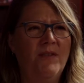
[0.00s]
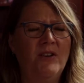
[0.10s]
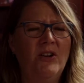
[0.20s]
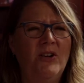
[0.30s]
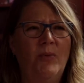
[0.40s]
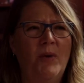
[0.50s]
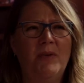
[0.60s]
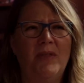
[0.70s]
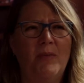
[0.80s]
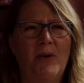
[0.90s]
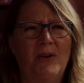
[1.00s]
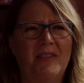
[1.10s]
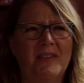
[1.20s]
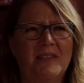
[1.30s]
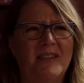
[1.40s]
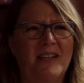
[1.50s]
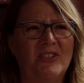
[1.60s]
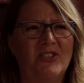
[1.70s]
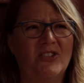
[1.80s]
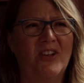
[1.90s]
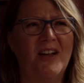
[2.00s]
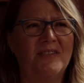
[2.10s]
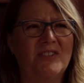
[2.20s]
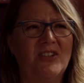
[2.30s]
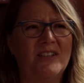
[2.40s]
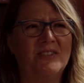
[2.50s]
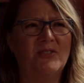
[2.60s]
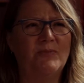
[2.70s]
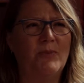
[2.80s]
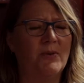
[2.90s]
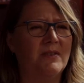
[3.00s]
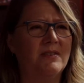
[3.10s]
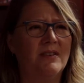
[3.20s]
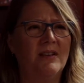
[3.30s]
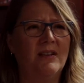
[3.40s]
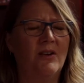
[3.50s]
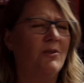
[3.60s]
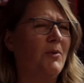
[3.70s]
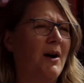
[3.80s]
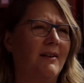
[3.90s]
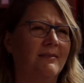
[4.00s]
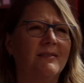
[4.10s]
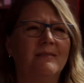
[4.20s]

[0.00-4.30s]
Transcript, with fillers: often are you pumping them out at this stage in your lives? You guys hmm. are both sing or well,